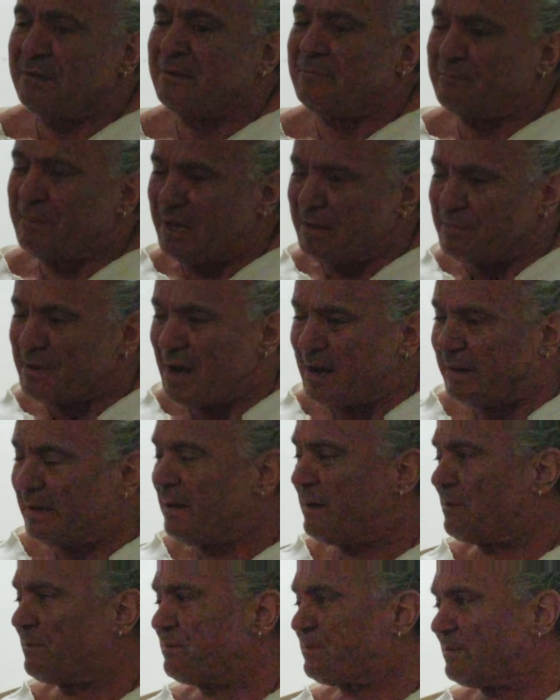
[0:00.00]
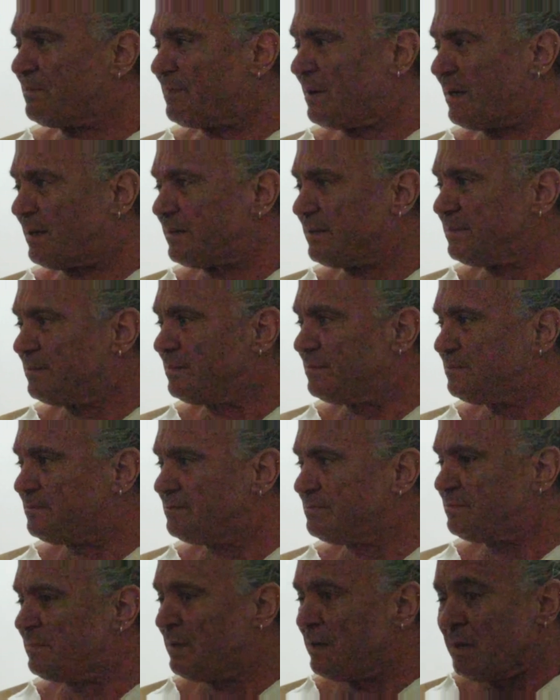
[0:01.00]
maybe I can help somebody.
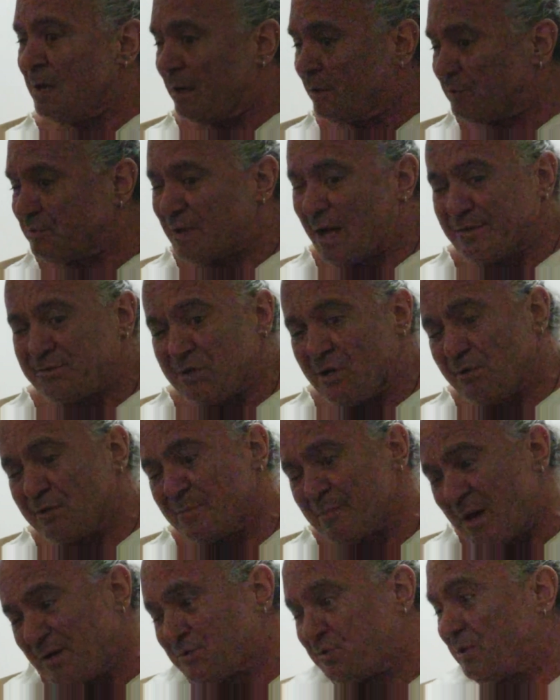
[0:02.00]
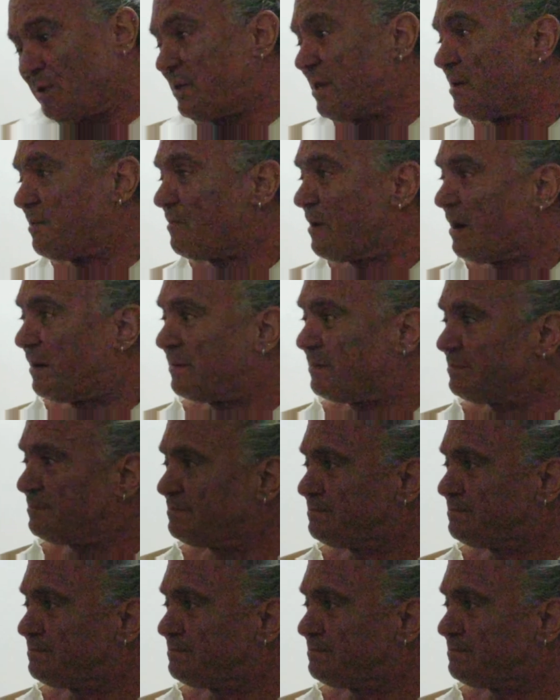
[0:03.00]
Because I told him I still ain't right.